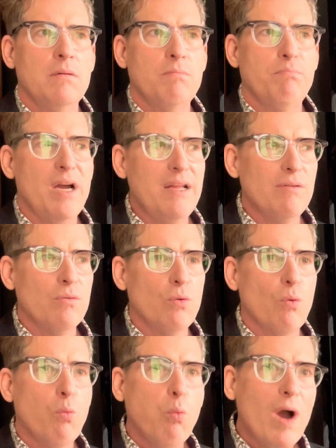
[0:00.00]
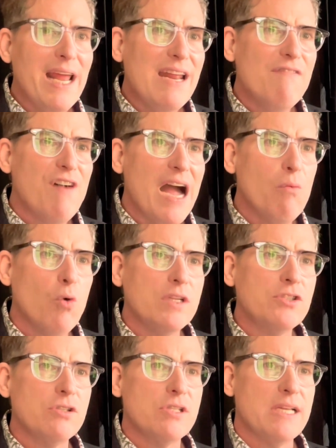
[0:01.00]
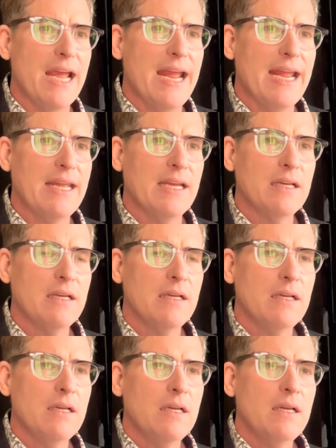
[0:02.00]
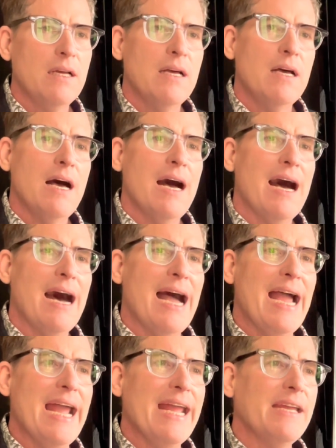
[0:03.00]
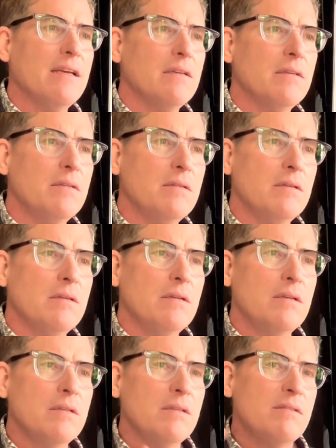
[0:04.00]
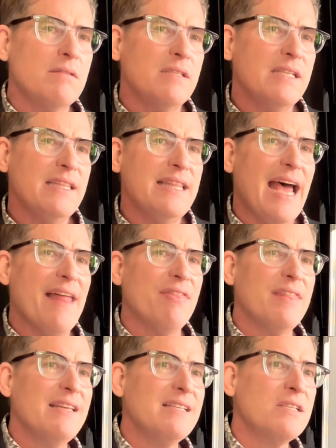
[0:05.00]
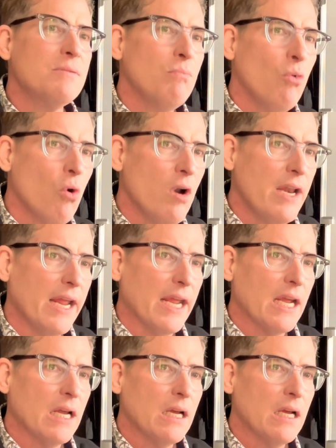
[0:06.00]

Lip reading: But what if I want to say, I did that this morning?